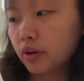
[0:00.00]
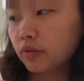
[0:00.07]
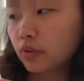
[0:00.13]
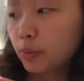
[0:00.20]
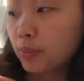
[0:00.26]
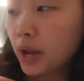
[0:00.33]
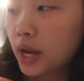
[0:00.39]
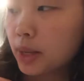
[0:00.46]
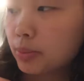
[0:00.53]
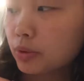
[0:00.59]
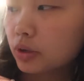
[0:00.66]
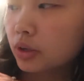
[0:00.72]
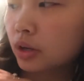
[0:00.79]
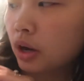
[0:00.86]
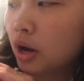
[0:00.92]
of the
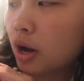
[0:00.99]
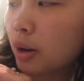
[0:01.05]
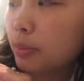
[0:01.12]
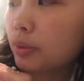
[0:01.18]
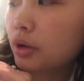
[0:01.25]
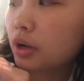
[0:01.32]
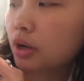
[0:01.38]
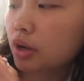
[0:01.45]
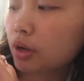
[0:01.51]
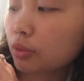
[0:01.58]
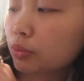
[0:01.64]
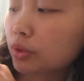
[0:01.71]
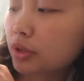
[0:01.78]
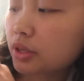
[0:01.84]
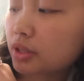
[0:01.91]
paper cup,
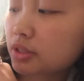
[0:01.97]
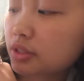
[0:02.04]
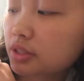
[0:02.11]
we can